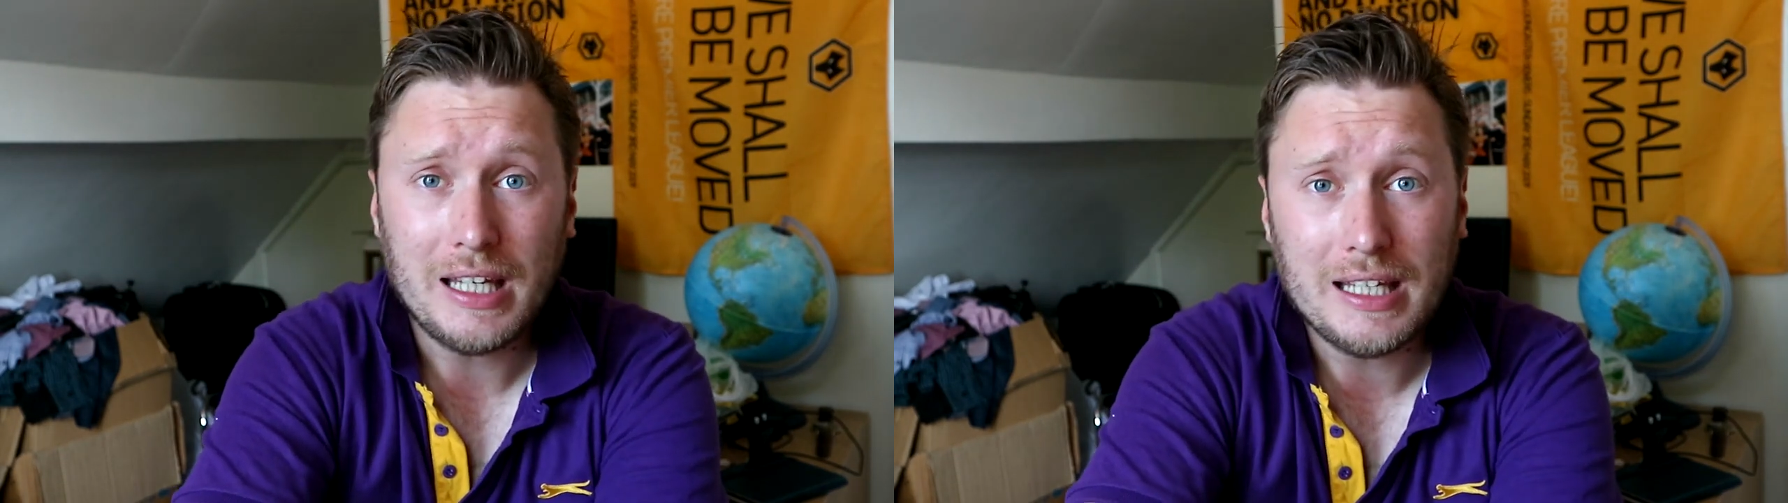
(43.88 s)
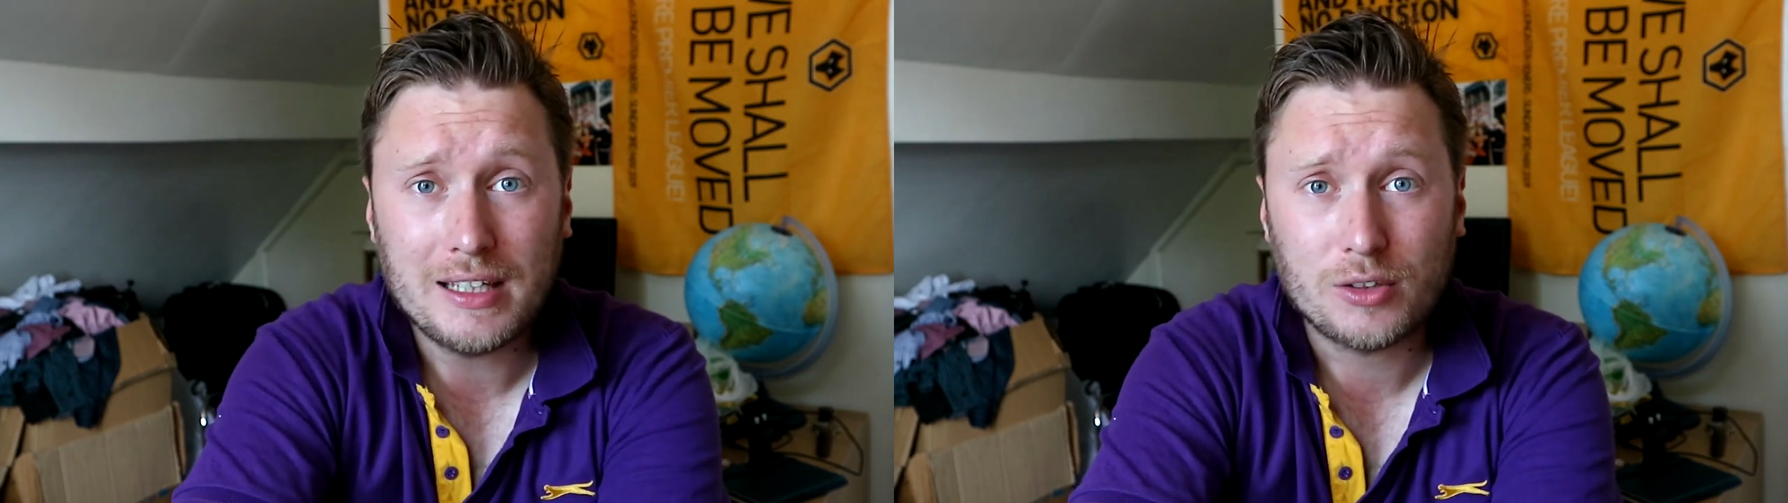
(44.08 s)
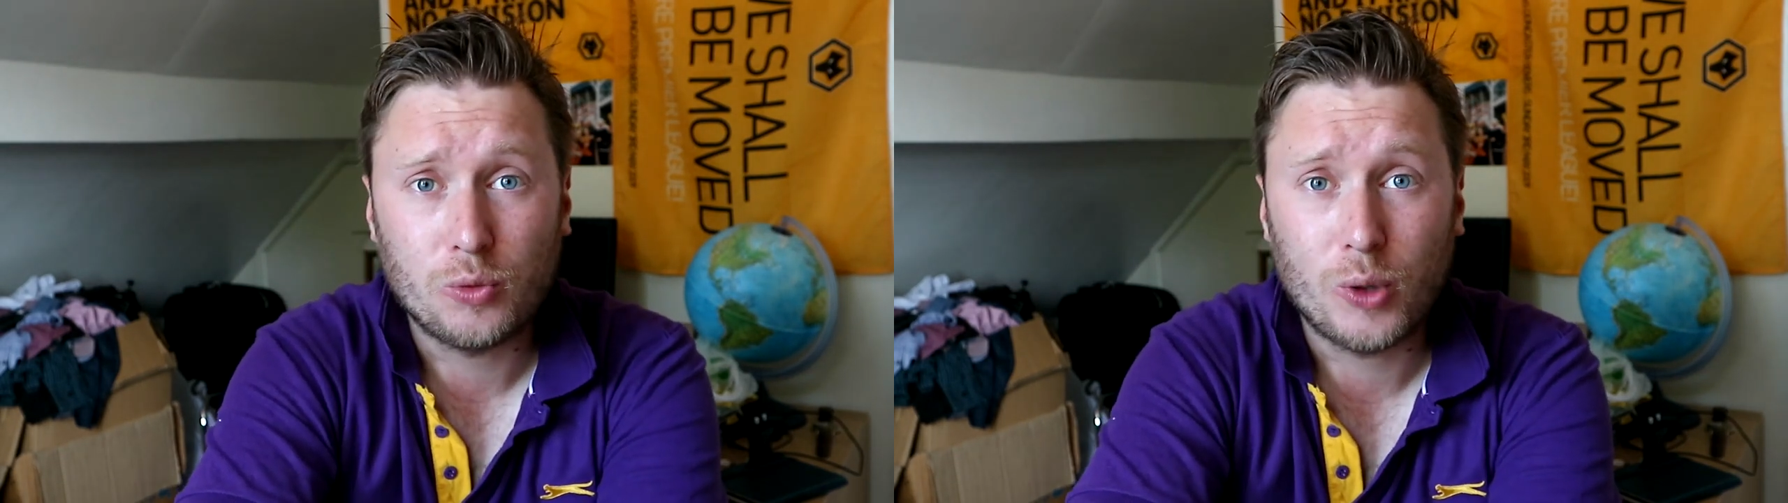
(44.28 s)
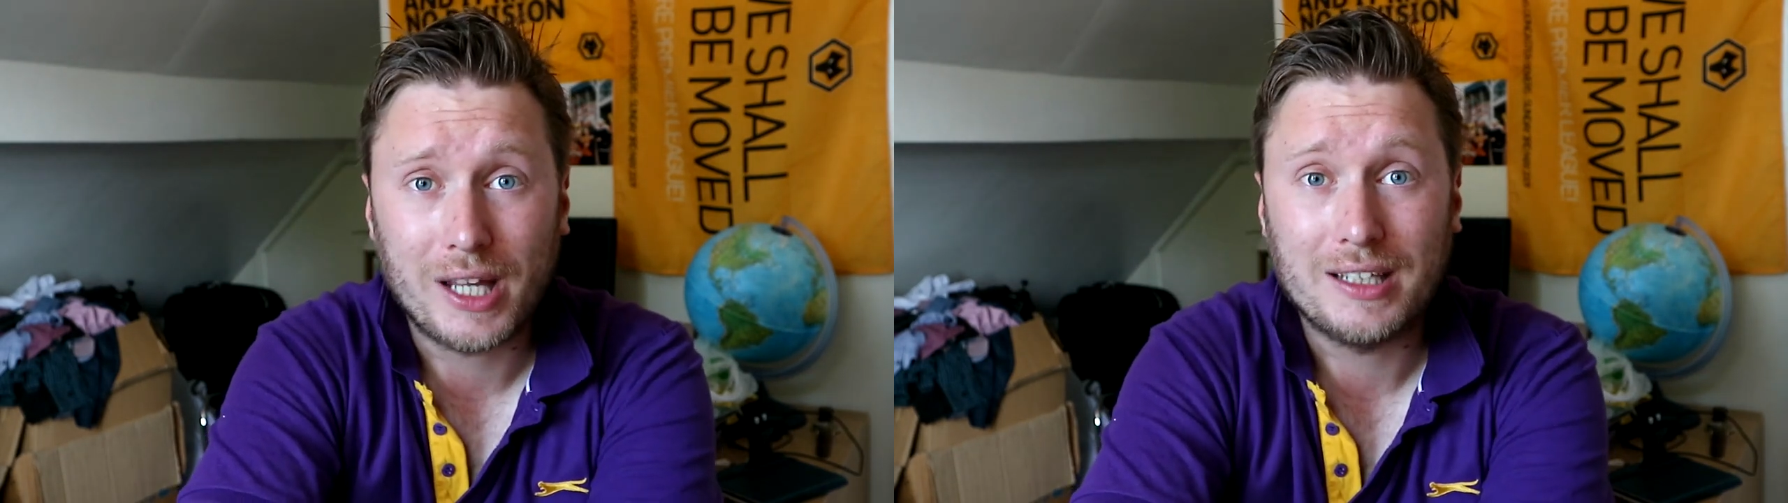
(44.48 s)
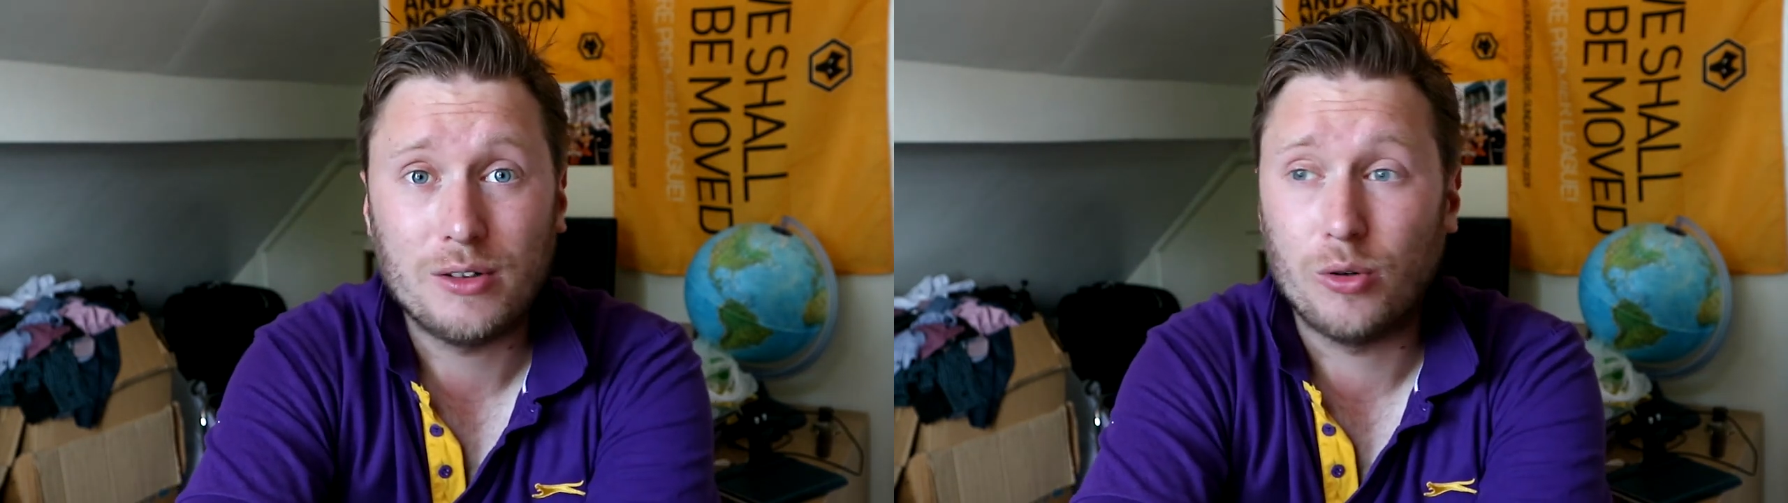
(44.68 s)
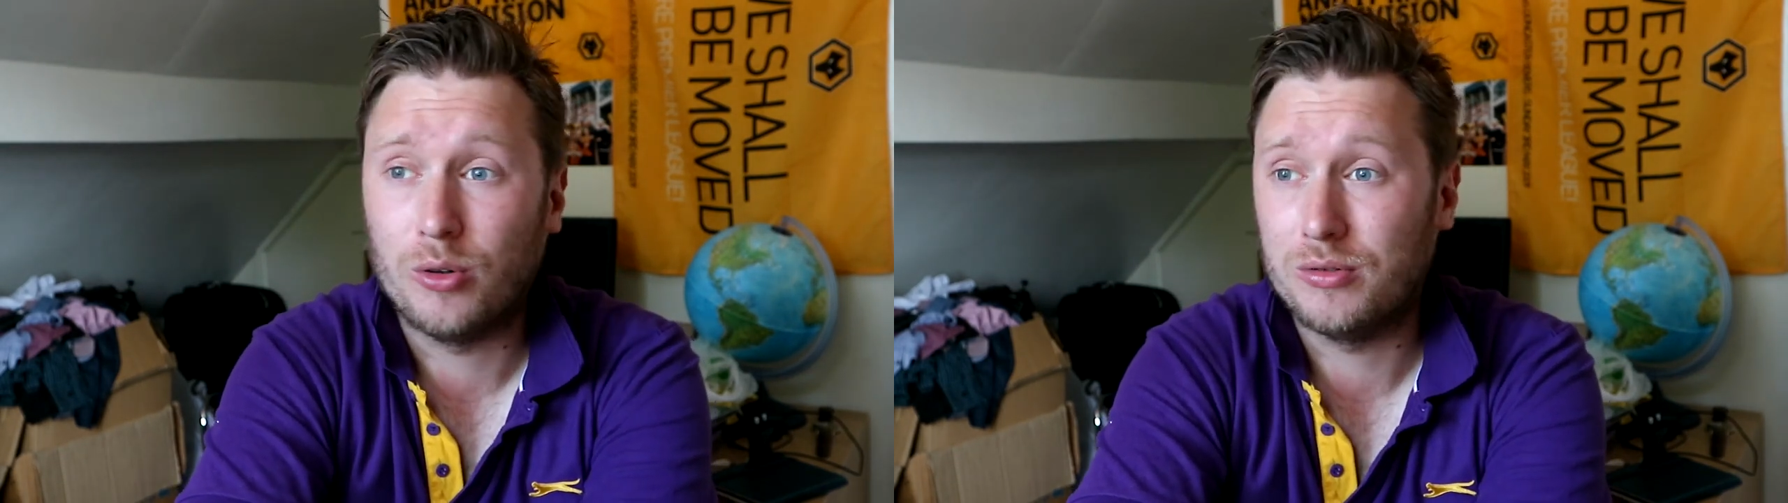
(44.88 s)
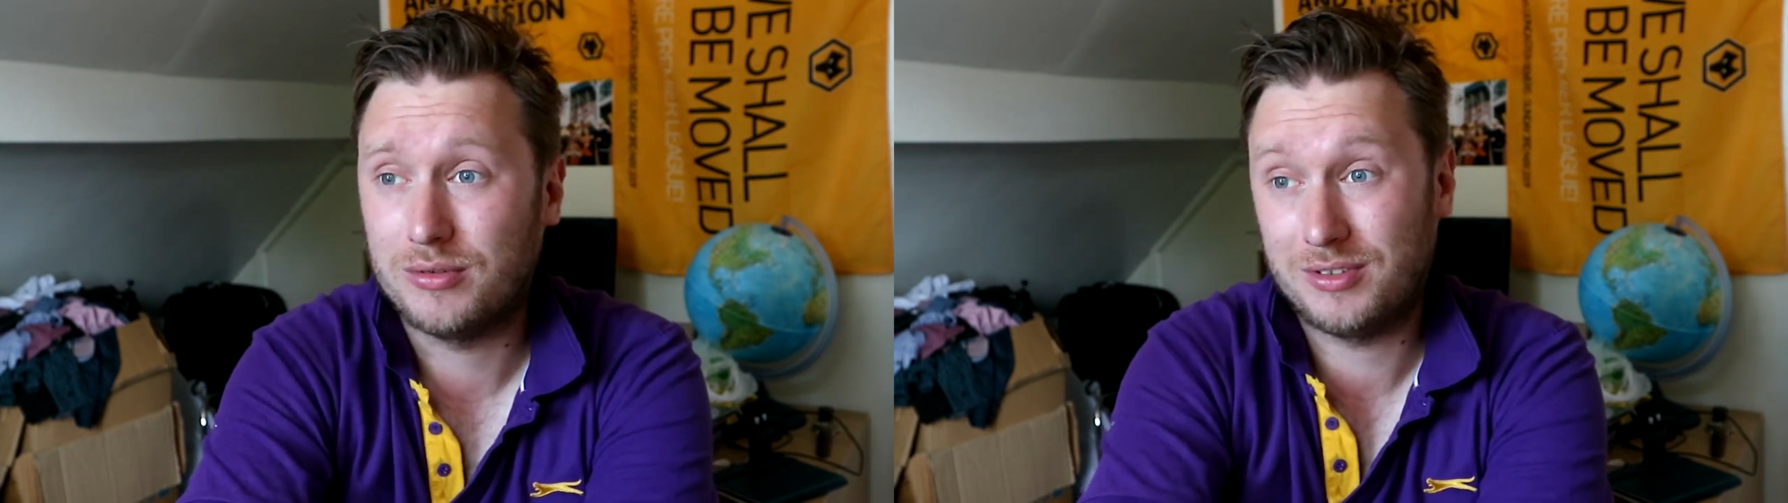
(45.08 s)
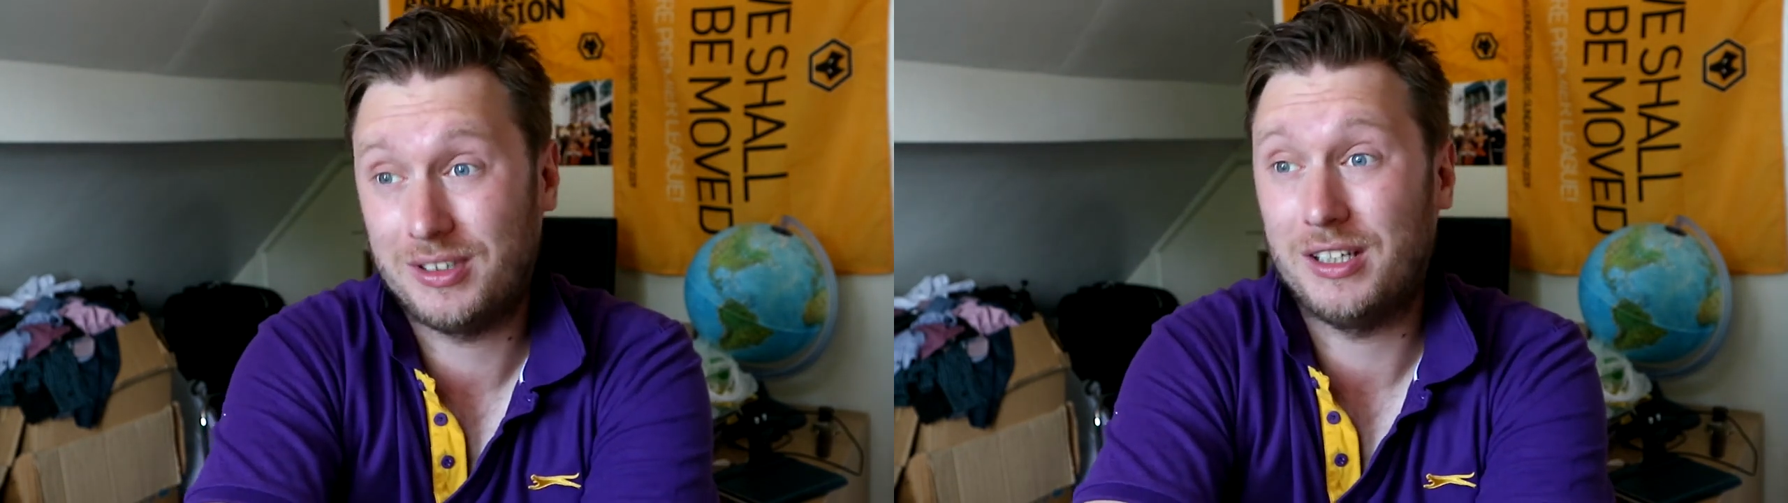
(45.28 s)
eager to win, or